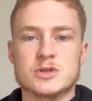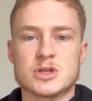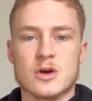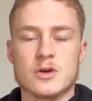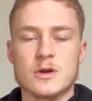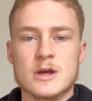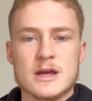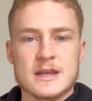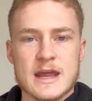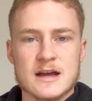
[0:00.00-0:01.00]
So
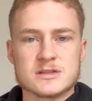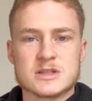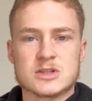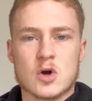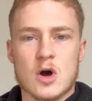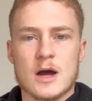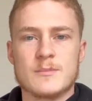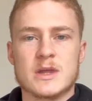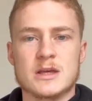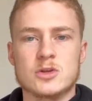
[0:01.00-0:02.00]
now's the
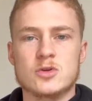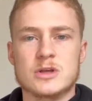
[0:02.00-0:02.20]
time that you